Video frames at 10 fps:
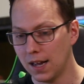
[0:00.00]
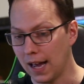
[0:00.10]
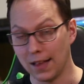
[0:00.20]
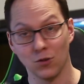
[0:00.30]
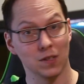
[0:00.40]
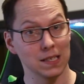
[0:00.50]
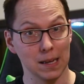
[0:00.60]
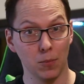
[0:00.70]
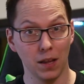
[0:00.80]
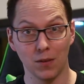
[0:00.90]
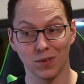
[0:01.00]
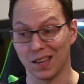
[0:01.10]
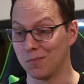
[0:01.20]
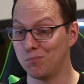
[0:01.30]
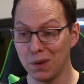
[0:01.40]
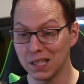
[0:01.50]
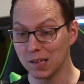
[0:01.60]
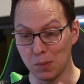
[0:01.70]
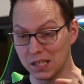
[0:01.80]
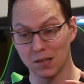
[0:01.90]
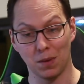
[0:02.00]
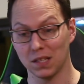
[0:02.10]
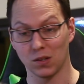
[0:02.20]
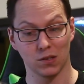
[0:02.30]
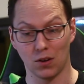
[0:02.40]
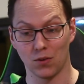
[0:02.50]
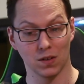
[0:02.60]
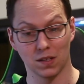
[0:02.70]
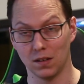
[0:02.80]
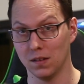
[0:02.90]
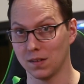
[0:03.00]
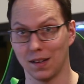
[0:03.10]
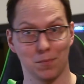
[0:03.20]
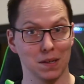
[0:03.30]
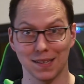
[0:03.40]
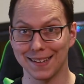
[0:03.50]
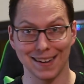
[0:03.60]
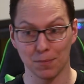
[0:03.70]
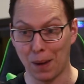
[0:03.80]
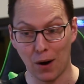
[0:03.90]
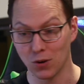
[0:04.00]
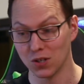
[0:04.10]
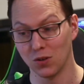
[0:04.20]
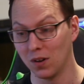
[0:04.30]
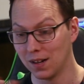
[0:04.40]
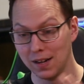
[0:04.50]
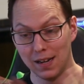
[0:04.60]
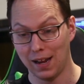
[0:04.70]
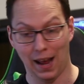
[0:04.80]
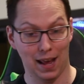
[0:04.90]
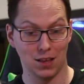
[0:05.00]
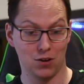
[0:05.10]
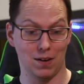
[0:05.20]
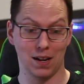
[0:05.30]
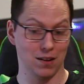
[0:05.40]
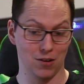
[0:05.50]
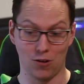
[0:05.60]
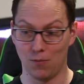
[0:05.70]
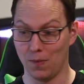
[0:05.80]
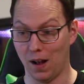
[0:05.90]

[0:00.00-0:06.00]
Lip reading: and you just assemble it with like basic soldering skills, like basically connect power to it, and you're ready to go.